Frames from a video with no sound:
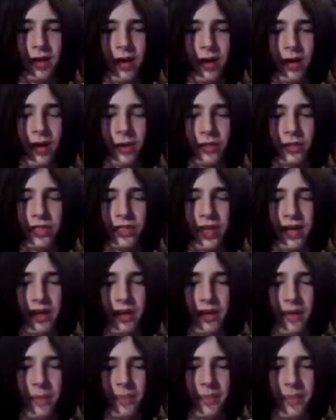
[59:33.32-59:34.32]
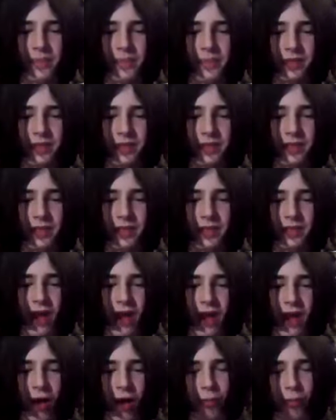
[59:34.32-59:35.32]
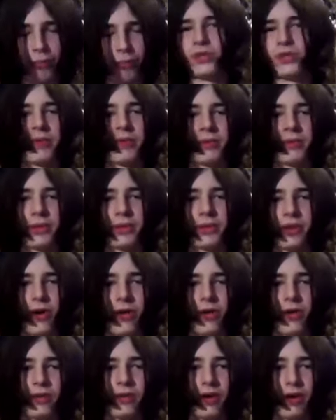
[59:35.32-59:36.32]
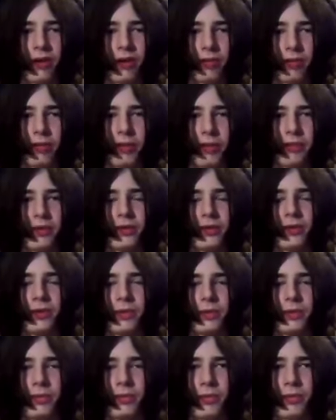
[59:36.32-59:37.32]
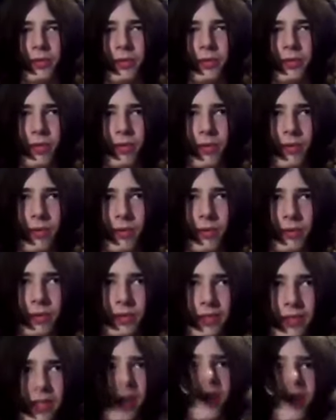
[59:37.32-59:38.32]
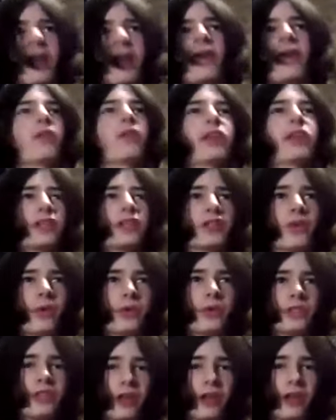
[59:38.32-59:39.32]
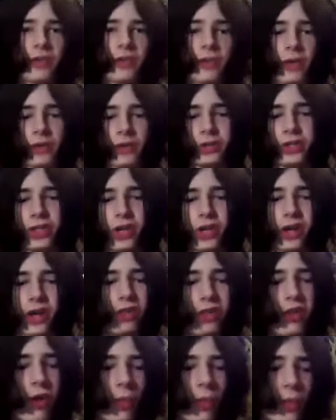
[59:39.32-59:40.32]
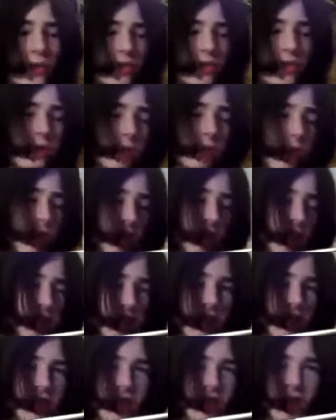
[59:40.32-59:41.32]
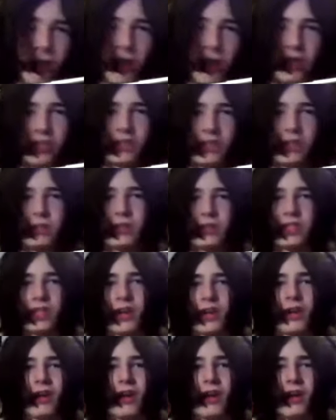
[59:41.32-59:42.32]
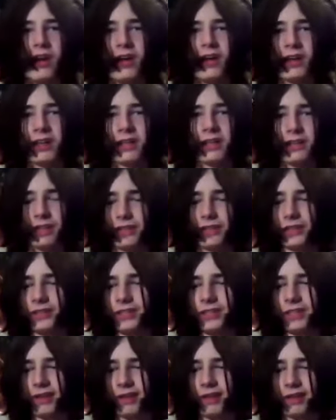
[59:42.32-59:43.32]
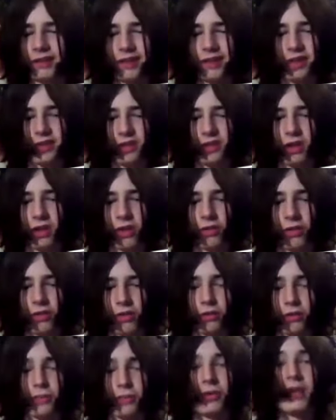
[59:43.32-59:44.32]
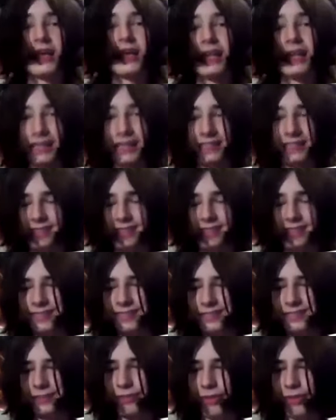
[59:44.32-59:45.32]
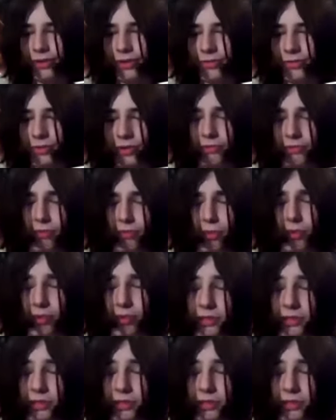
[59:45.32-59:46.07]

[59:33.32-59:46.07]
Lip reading: was saying I'm pretty sure the only people who don't are the people who say that all they enjoy is the underground shit and don't want to seem like they listen to the mainstream shit. Because there's a lot of those elitist is the word I'm looking for. There's a